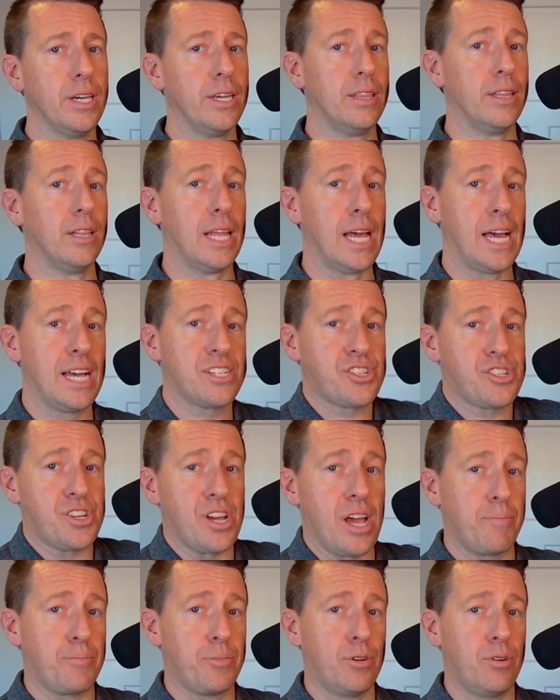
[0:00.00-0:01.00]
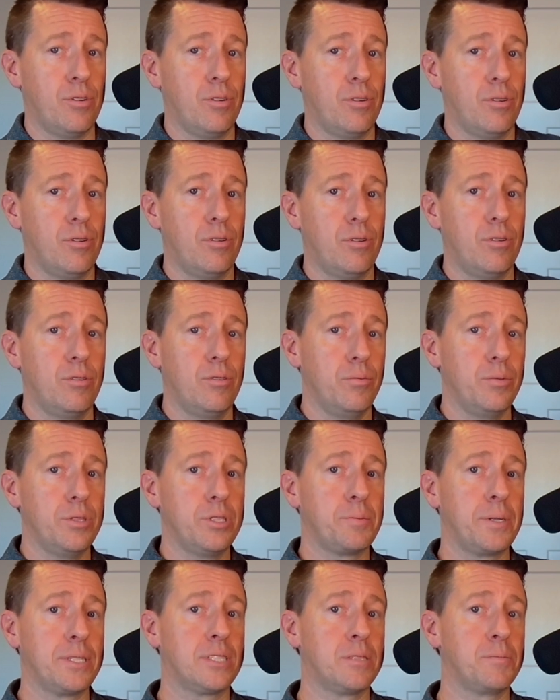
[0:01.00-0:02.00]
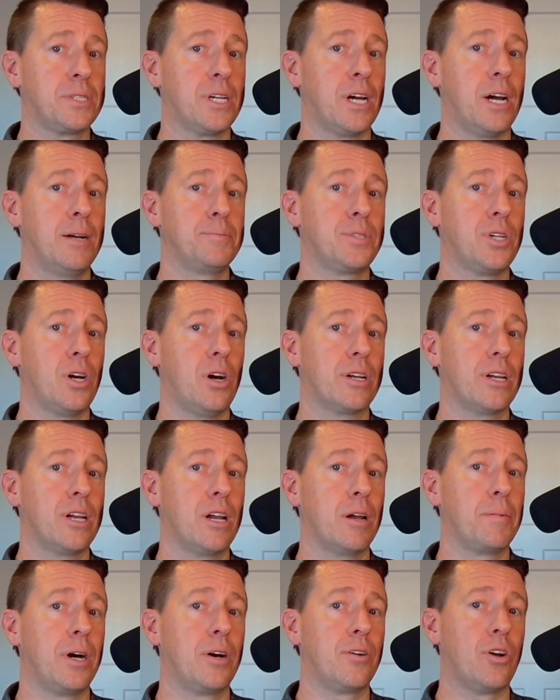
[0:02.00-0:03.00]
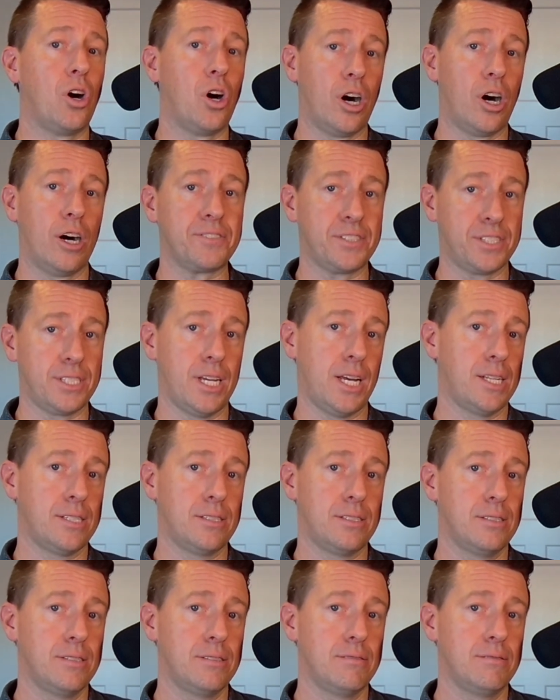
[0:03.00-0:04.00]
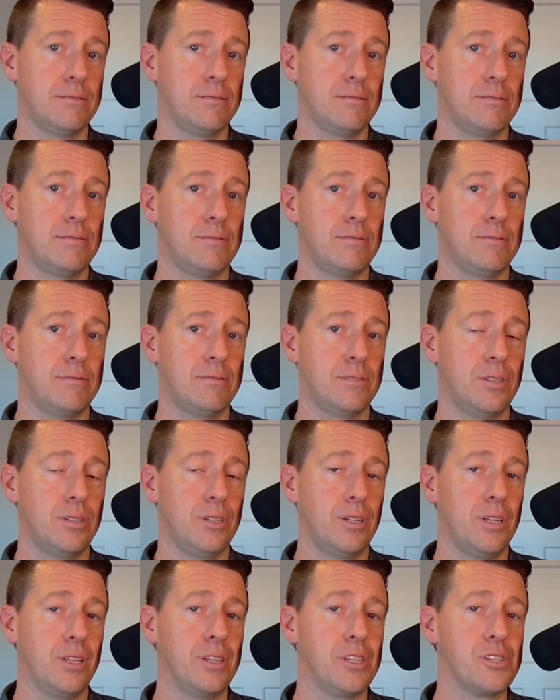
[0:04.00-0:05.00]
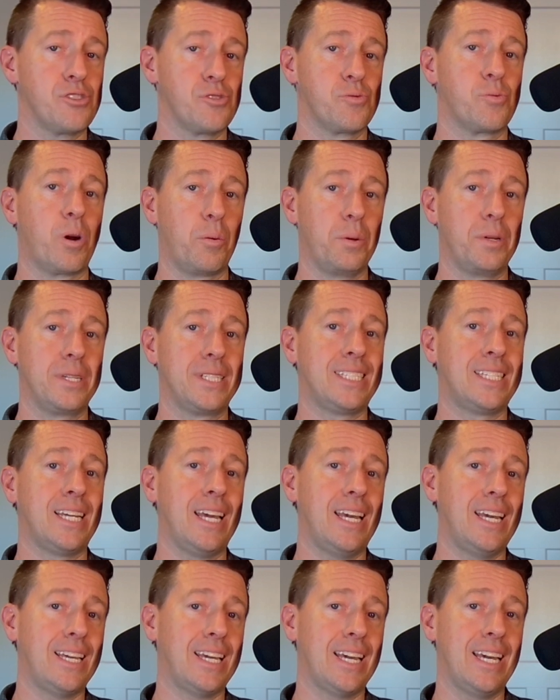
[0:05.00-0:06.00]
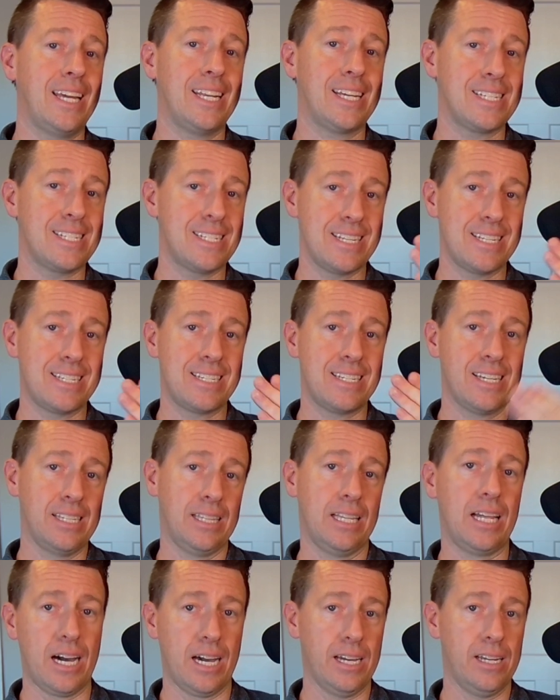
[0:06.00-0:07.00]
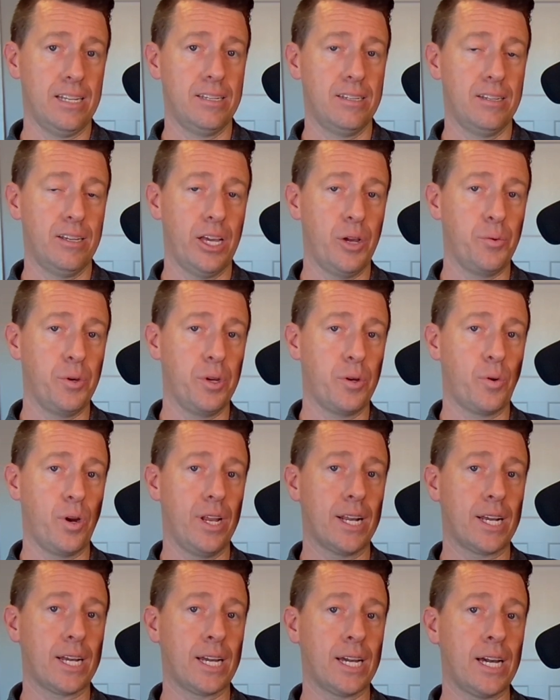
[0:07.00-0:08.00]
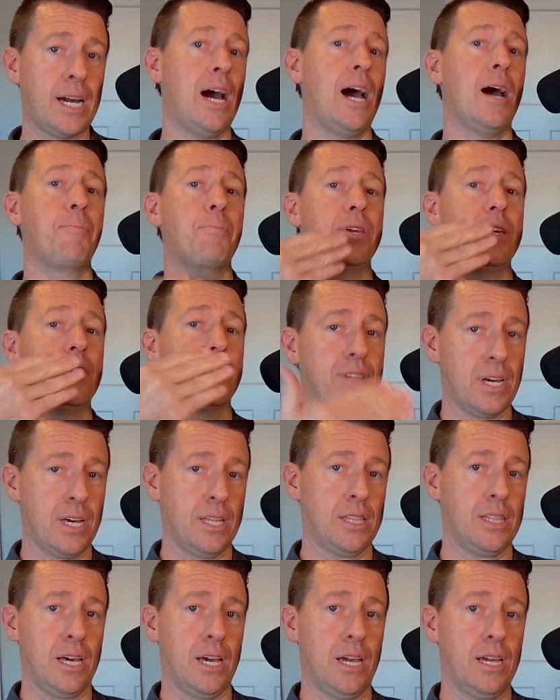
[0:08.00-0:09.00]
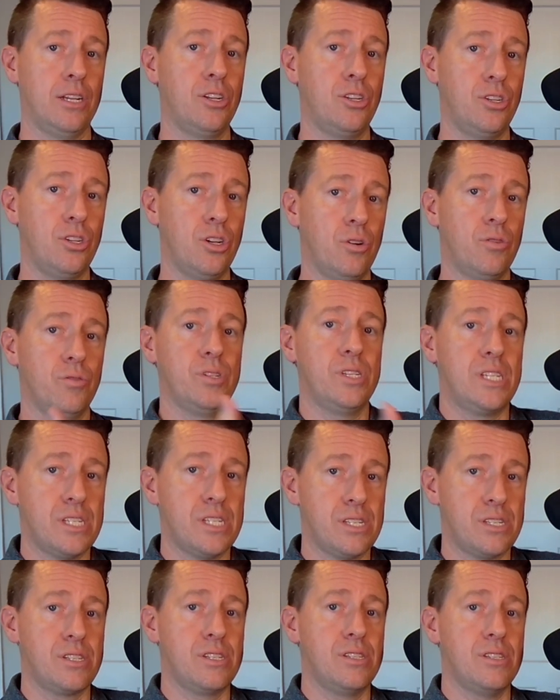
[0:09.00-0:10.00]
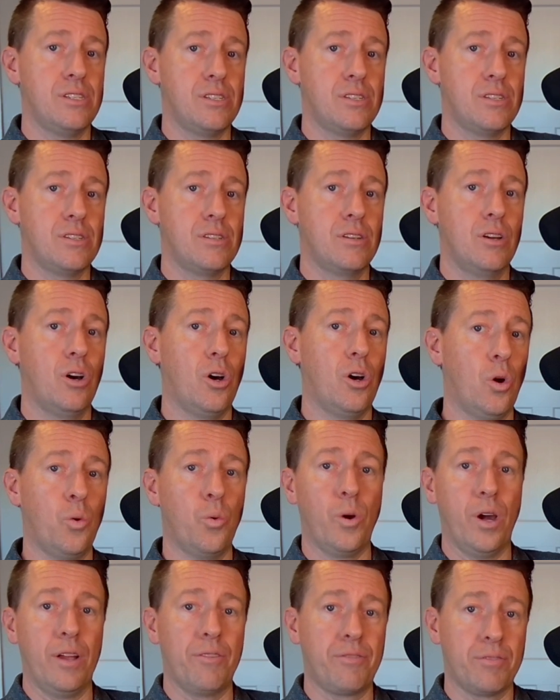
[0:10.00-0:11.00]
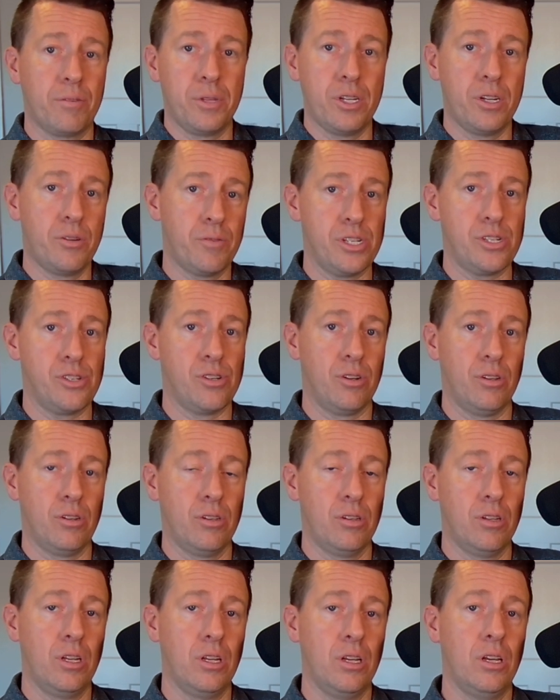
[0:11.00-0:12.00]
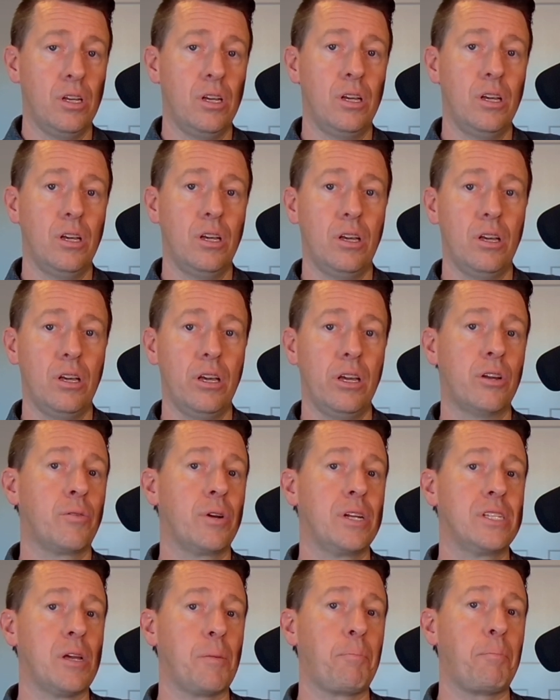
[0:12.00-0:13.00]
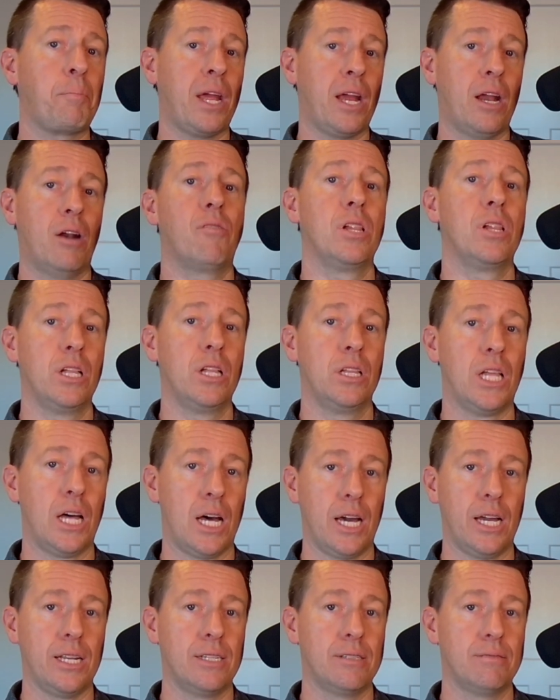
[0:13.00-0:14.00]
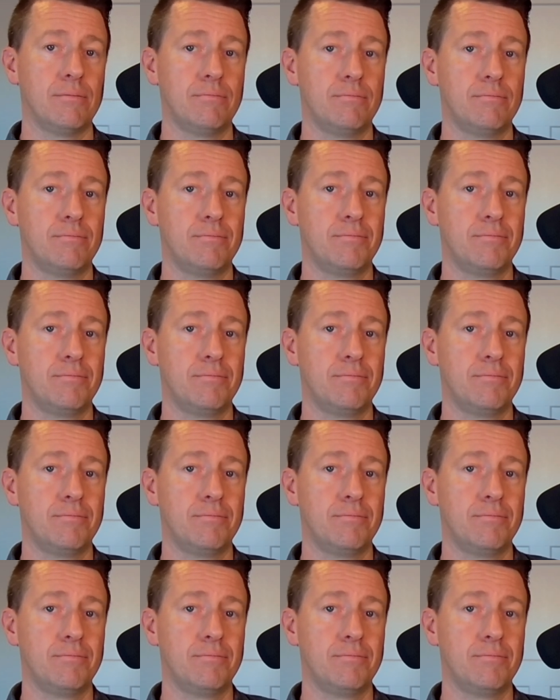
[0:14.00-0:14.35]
In the last chapter, we spent some time talking about offset. This is where we take an existing line and we create a copy of that line, a known distance away from the original. It creates a parallel line.